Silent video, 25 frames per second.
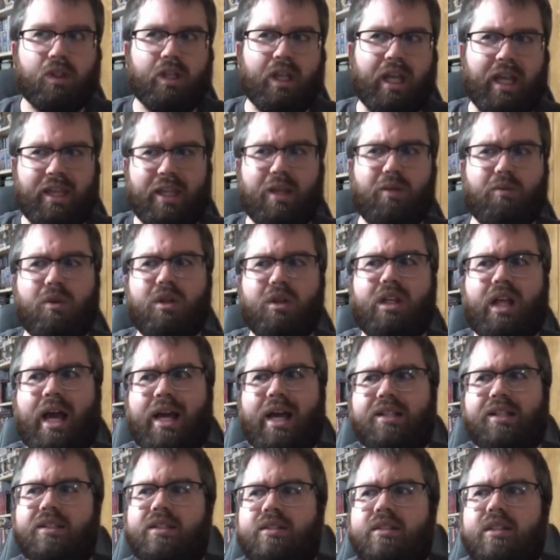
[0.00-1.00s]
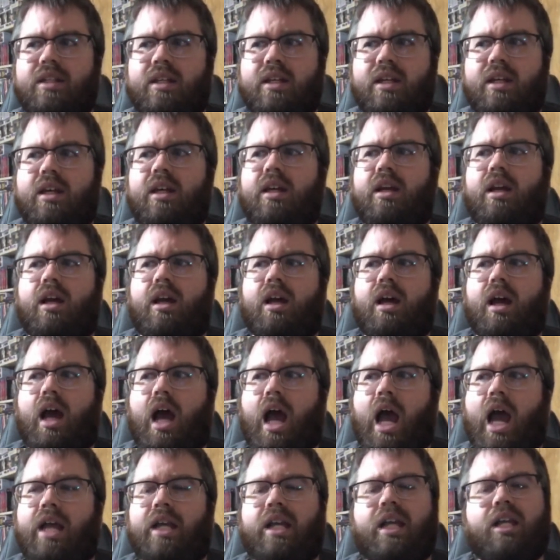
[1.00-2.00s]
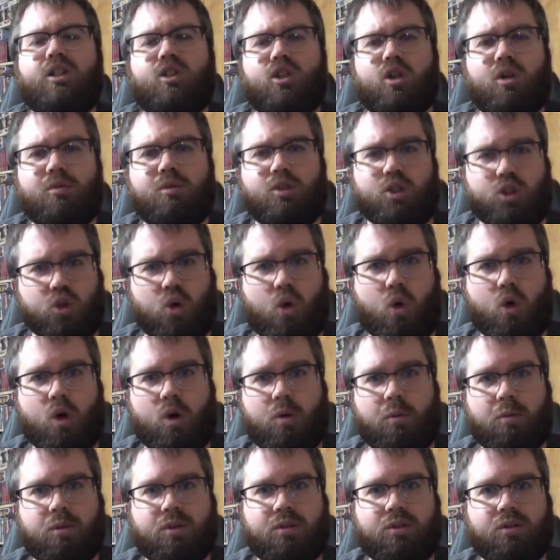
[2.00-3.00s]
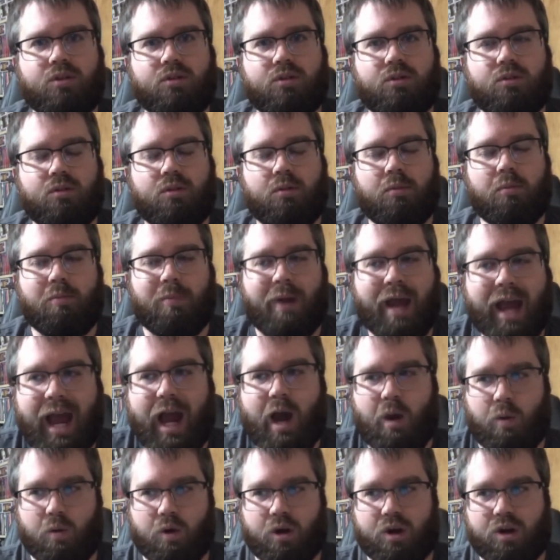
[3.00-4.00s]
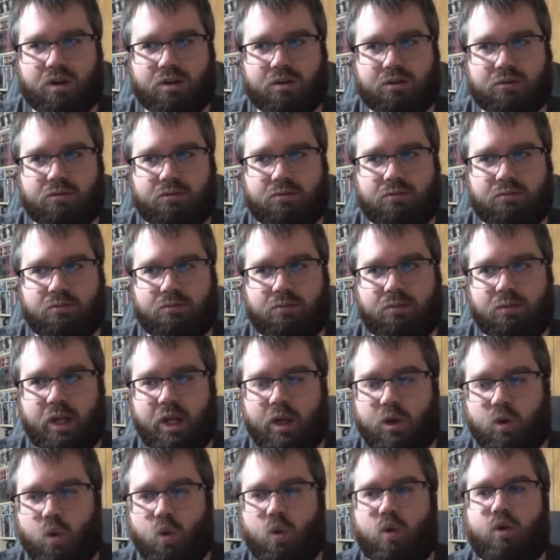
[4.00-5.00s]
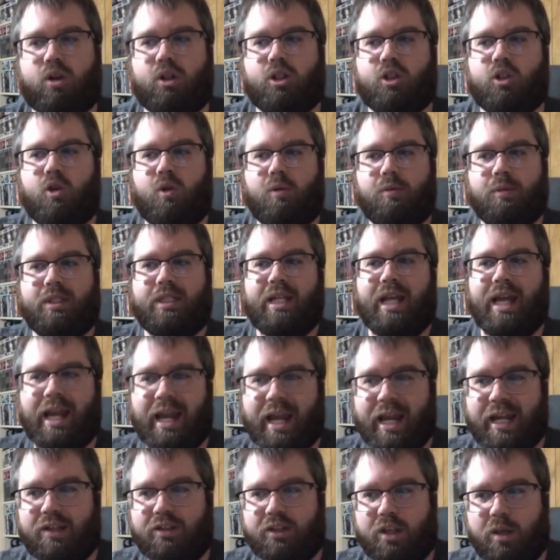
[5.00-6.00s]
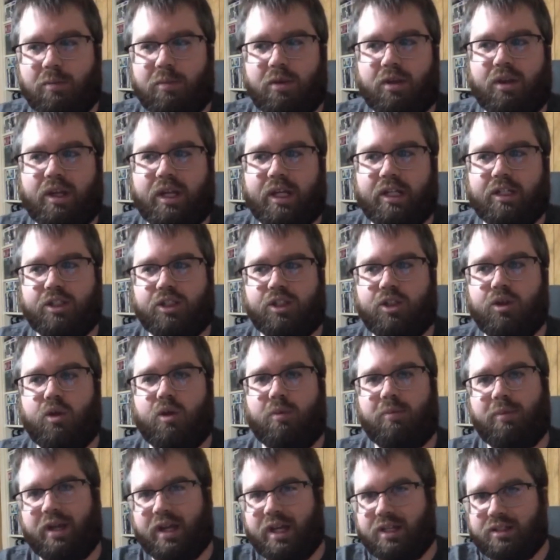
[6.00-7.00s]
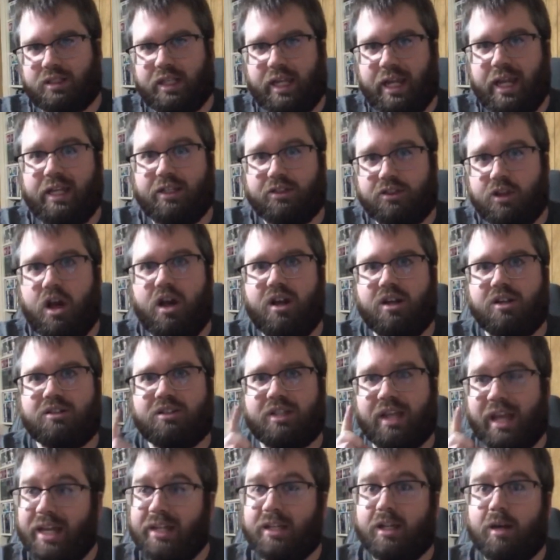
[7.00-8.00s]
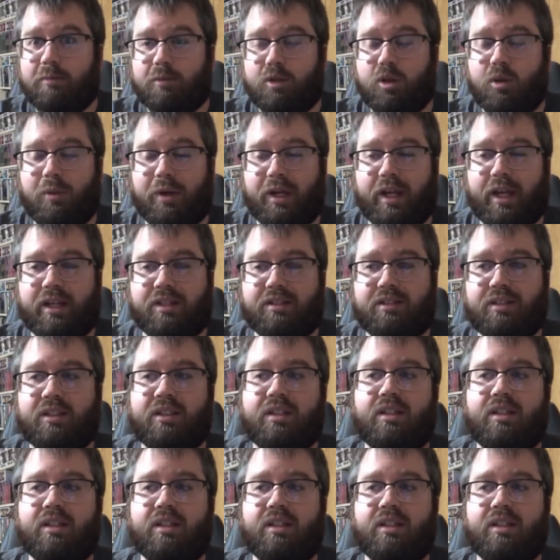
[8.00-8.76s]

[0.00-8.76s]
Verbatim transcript: And he realizes, I need to absorb power in order to obtain the ability to do it, because he does end up doing it.